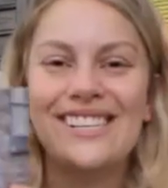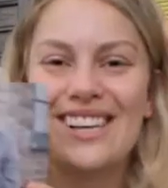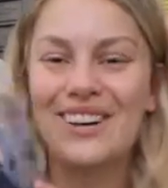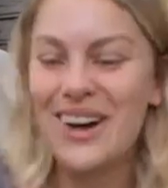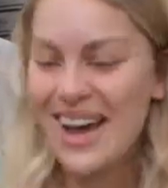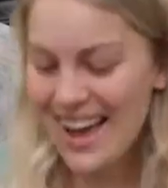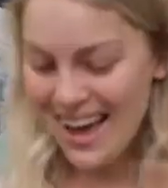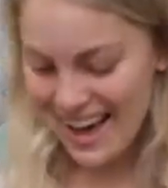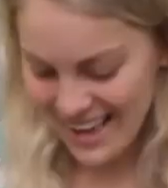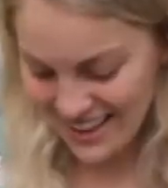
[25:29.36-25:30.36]
so
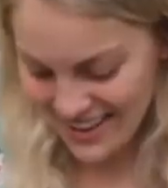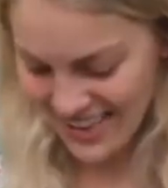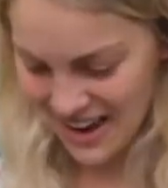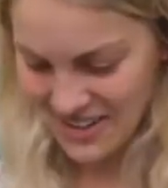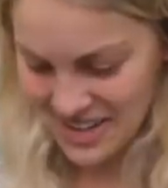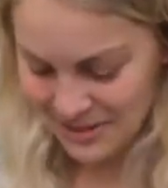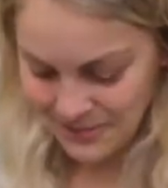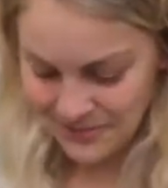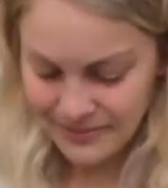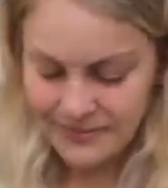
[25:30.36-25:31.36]
I got that
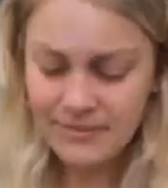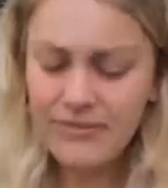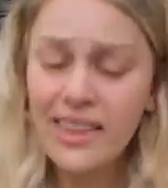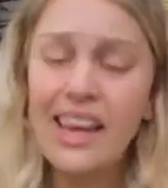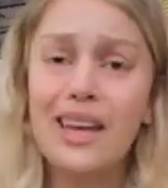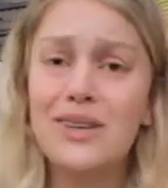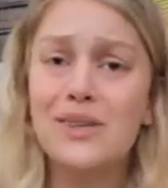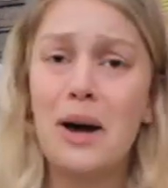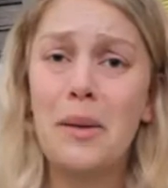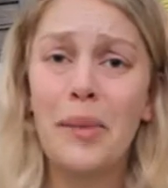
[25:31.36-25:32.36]
one. I
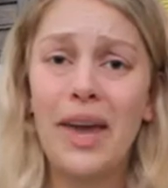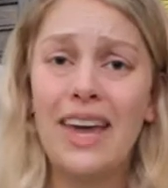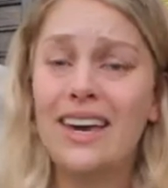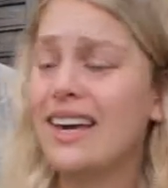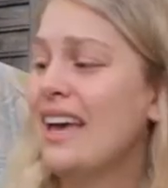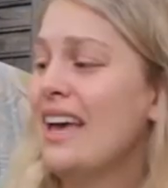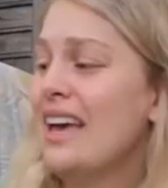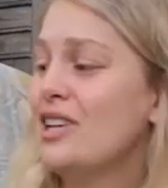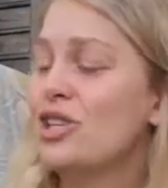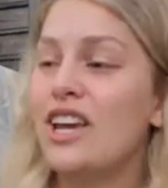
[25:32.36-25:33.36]
also got Pink.
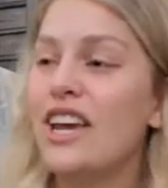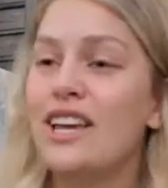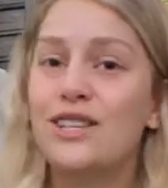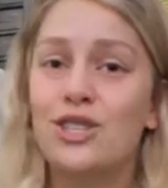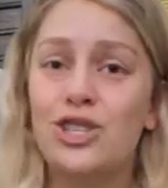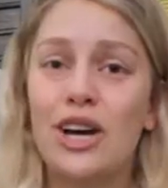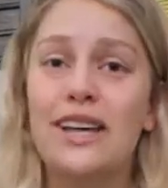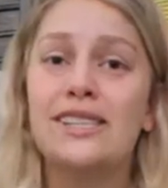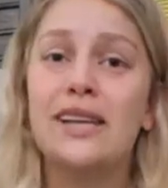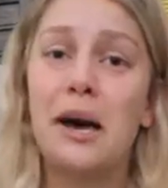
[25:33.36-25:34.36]
She is
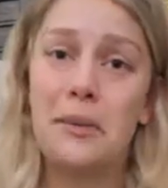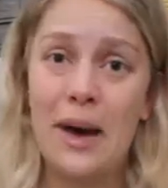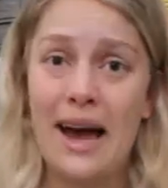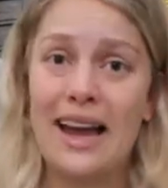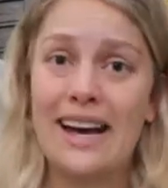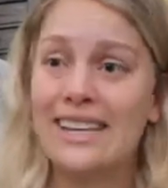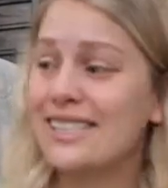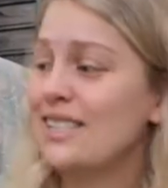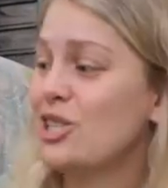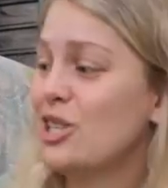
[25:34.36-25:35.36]
just a
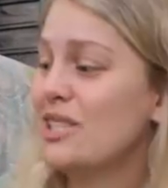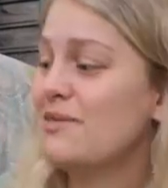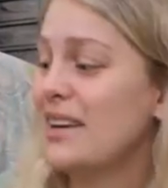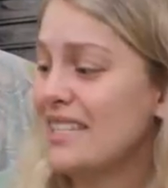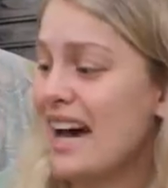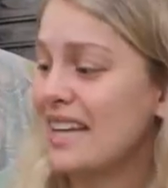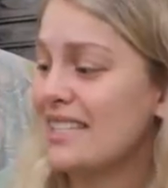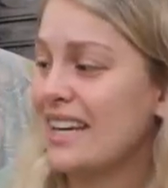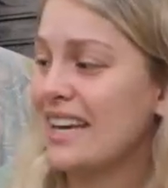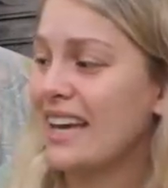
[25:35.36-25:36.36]
badass. She's
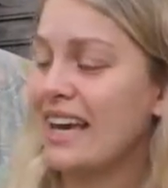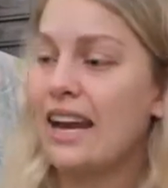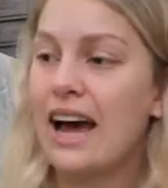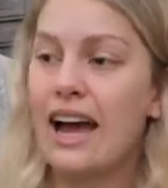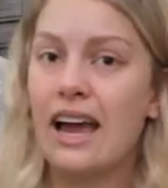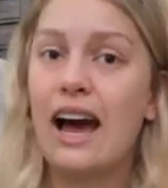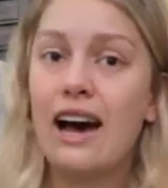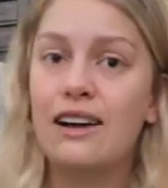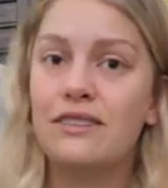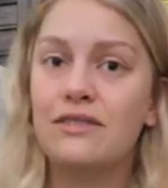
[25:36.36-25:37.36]
fantastic, and I
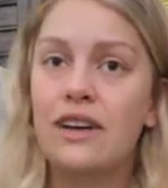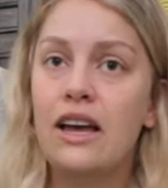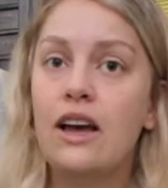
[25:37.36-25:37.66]
have